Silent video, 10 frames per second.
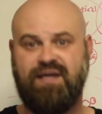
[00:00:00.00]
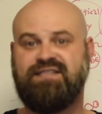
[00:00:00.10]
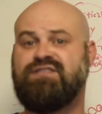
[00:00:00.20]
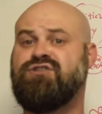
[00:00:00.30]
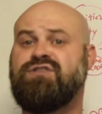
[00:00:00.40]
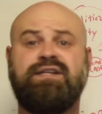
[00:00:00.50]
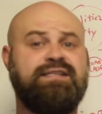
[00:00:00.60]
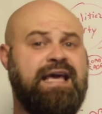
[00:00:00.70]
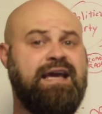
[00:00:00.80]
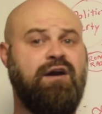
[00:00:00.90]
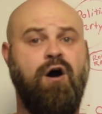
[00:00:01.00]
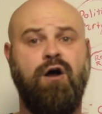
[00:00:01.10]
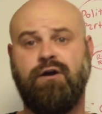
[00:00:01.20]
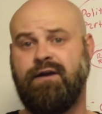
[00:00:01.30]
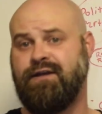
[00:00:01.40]
because it's just going to take
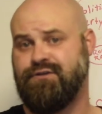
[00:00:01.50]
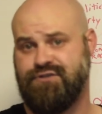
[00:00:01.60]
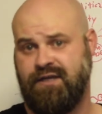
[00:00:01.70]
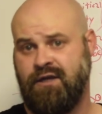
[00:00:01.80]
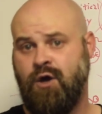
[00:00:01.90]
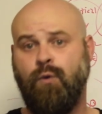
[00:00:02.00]
all our energy.